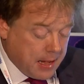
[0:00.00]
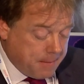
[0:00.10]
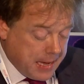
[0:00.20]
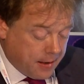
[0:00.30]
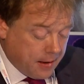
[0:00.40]

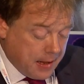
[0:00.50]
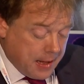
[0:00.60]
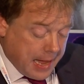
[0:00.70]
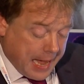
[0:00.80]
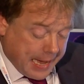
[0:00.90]
come in.
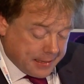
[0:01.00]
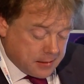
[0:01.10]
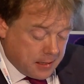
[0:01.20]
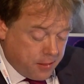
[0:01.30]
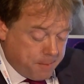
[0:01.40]

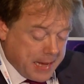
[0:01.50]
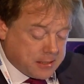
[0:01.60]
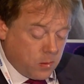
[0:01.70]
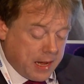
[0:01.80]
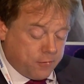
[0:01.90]
And the
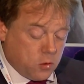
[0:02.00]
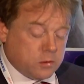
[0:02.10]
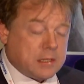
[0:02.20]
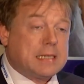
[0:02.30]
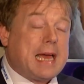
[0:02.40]
best way, of
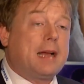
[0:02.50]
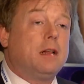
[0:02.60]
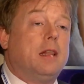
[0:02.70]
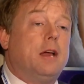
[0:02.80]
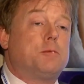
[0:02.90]
course, to
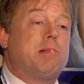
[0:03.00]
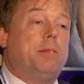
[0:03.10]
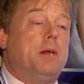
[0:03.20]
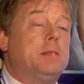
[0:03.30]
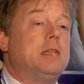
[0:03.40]
tackle those
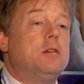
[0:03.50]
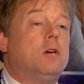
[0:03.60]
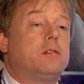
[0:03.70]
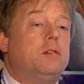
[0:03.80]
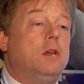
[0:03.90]
problems is
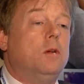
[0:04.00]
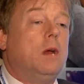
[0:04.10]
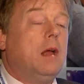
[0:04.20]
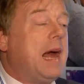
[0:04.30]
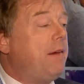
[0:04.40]
not to
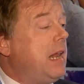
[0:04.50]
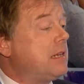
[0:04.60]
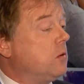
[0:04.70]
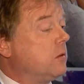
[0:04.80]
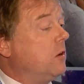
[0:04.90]
have
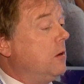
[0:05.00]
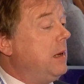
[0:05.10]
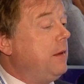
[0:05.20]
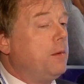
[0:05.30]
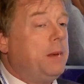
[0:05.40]
less
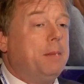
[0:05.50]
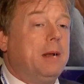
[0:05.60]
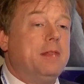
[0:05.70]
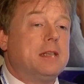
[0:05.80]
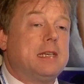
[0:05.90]
autonomy for
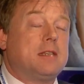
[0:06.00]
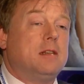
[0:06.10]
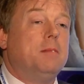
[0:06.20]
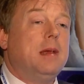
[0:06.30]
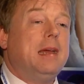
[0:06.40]
people in the
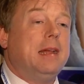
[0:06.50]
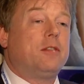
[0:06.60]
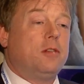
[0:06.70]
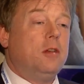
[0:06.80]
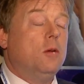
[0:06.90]
system.
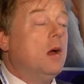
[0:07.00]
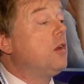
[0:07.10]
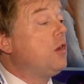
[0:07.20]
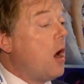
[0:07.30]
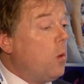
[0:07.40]
It's to
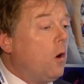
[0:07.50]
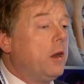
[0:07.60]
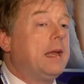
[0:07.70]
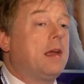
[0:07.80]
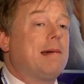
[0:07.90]
go
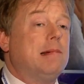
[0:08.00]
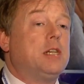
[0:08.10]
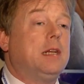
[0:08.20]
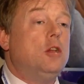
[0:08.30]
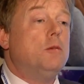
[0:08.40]
on
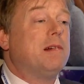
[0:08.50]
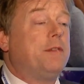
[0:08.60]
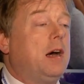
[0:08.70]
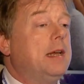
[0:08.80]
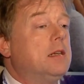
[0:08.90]
encouraging new
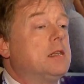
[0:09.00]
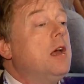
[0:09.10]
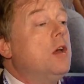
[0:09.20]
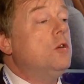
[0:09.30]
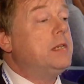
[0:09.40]
providers
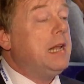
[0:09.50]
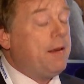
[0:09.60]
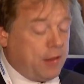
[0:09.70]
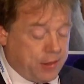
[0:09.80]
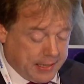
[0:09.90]
who
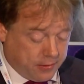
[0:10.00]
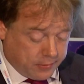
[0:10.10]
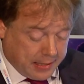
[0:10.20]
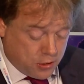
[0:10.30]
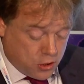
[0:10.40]
deliver
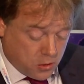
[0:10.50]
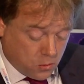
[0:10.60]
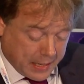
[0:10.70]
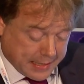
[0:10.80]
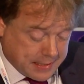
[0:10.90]
things in
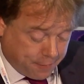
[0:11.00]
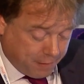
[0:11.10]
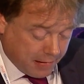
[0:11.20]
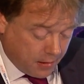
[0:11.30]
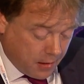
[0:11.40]
new and
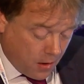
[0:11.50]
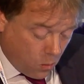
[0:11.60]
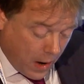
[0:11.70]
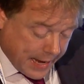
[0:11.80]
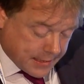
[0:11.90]
different
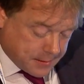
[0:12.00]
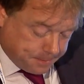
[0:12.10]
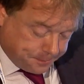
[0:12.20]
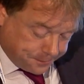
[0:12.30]
ways.